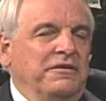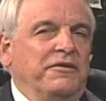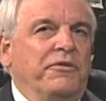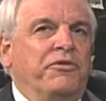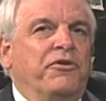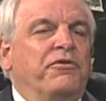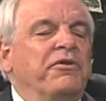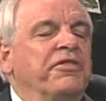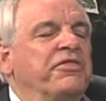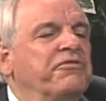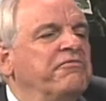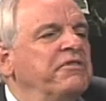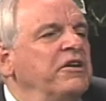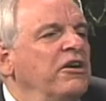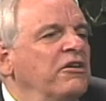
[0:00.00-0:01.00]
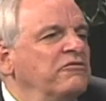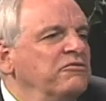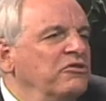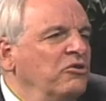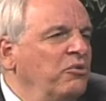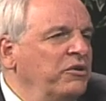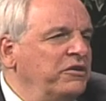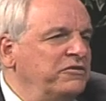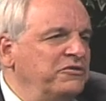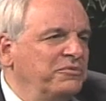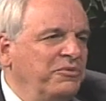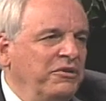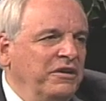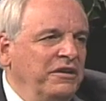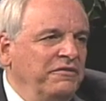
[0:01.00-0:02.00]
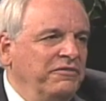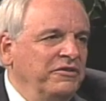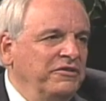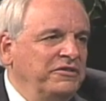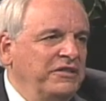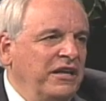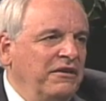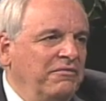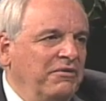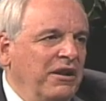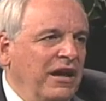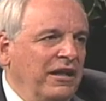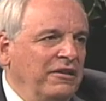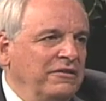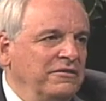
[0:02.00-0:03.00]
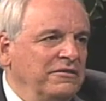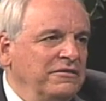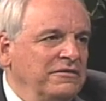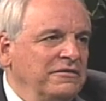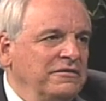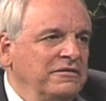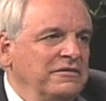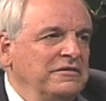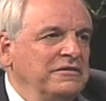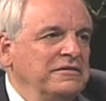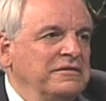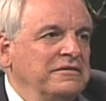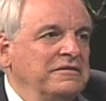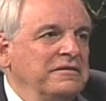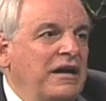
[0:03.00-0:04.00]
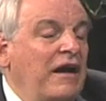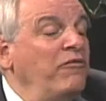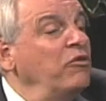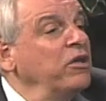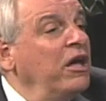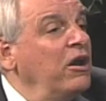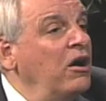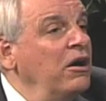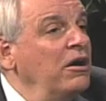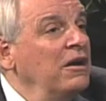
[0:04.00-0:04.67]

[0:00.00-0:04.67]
There are 300 lawyers working for the state of Rhode Island. I've only got